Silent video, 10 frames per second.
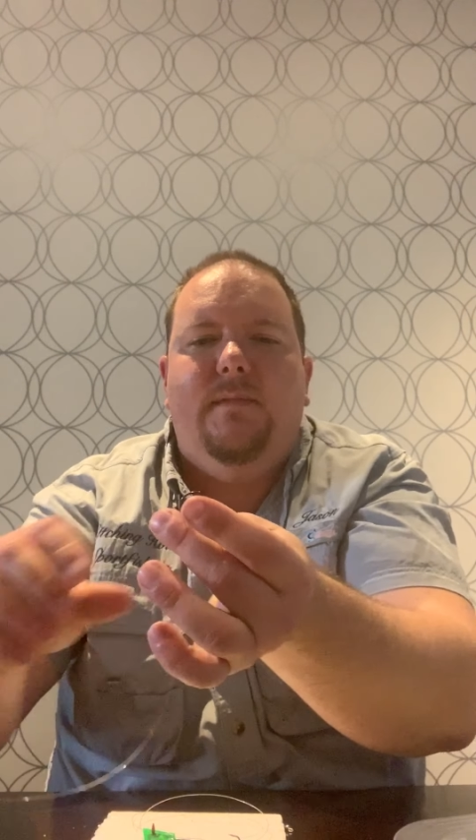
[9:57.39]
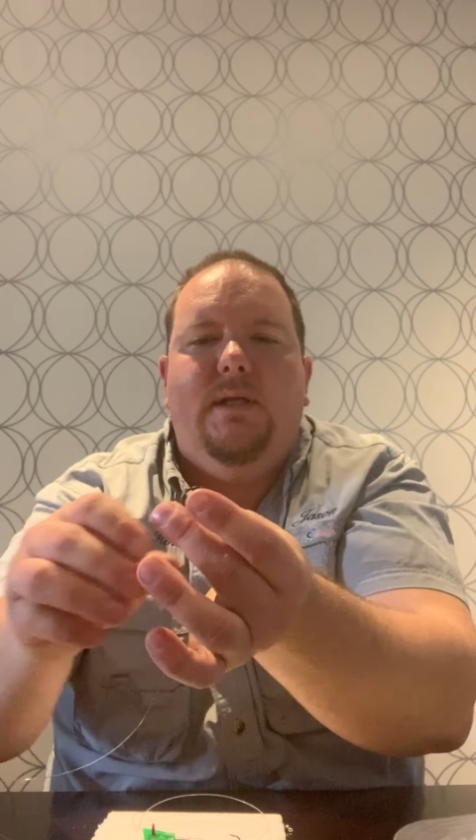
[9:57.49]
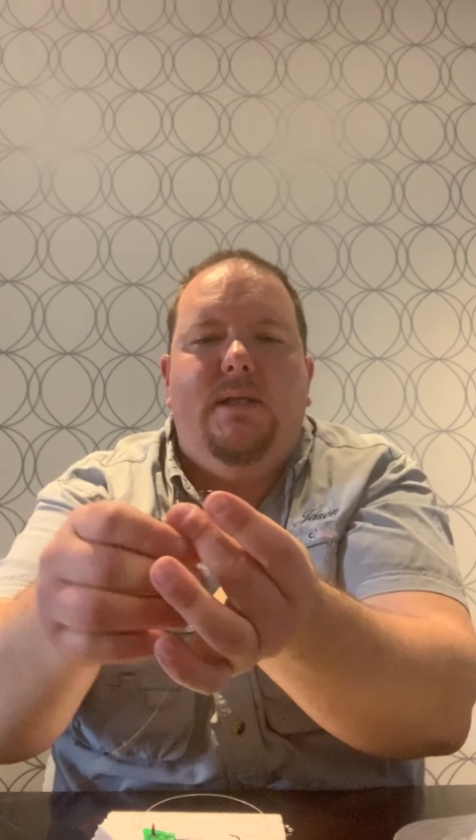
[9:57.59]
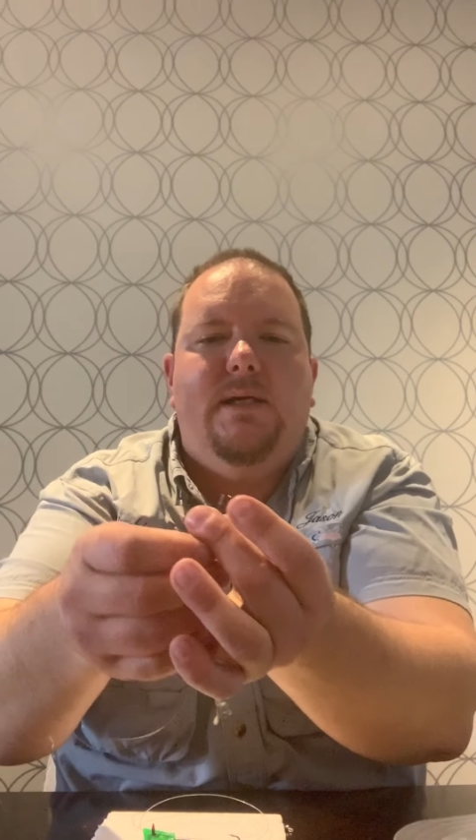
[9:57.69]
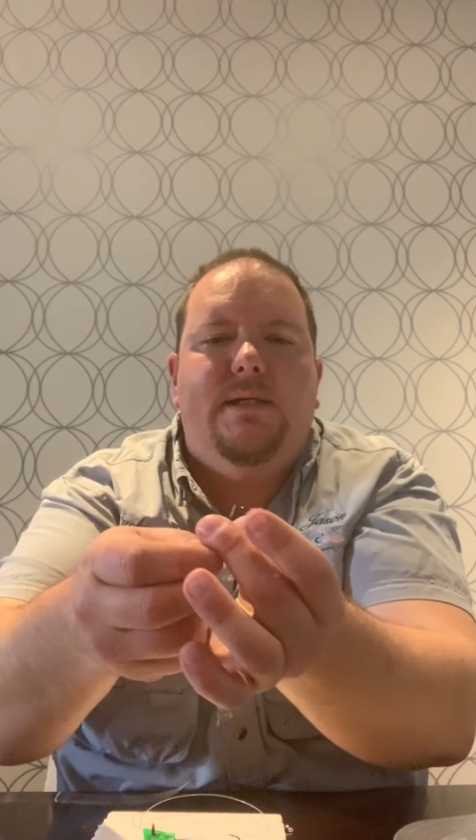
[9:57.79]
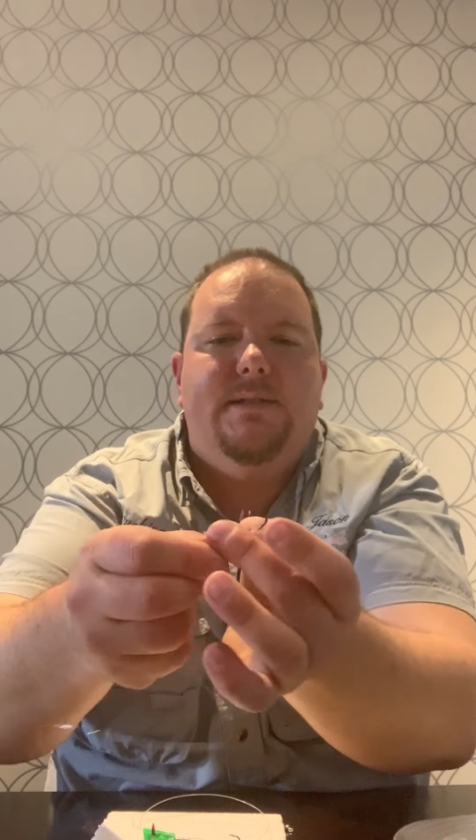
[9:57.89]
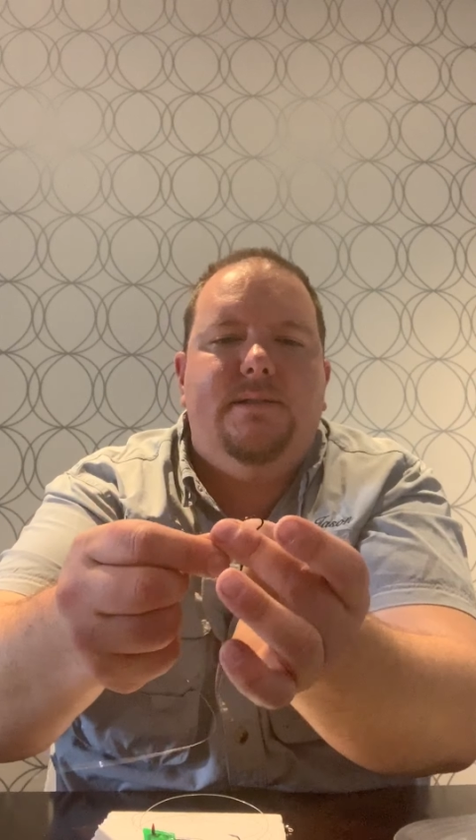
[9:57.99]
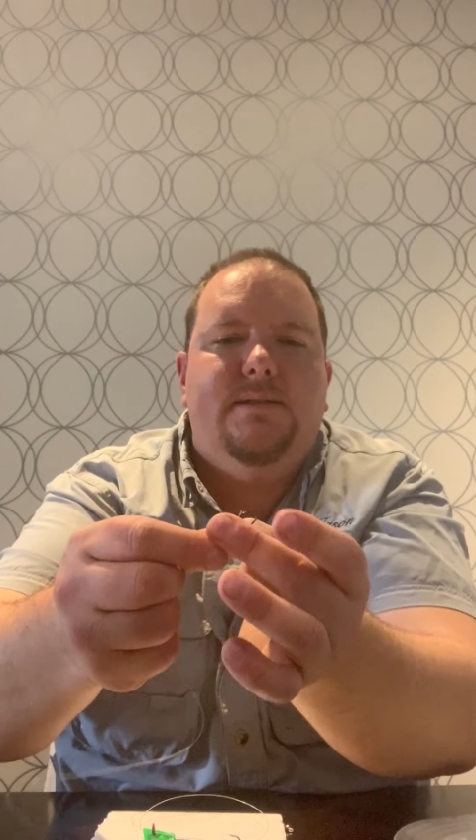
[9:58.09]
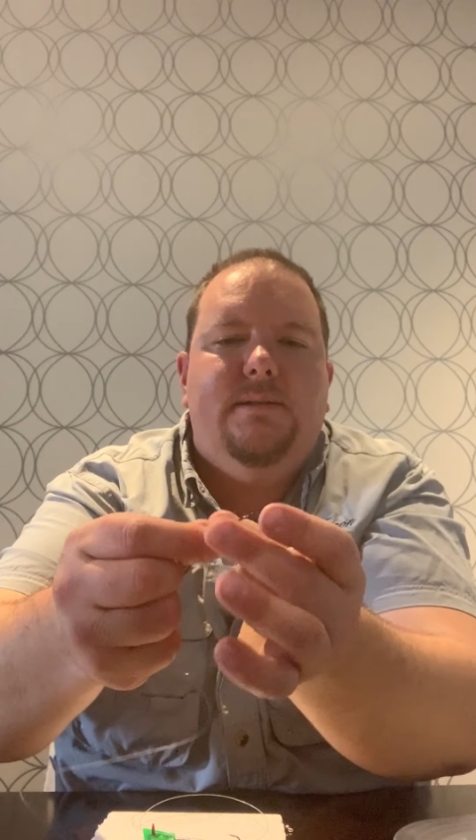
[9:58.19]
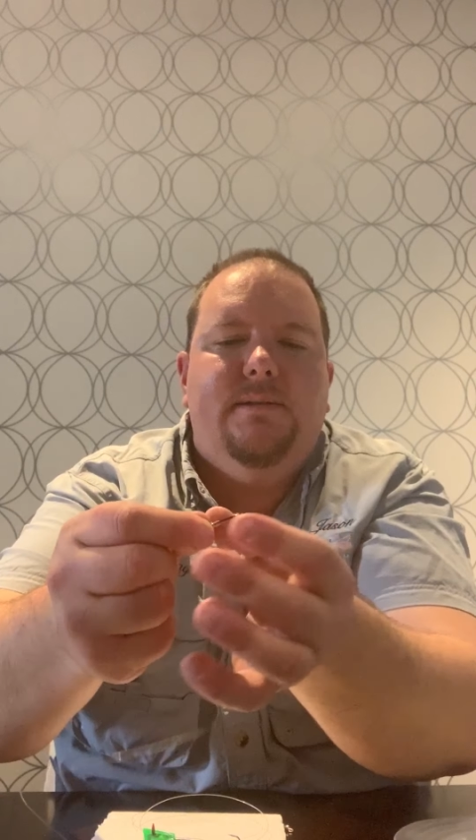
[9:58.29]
And that's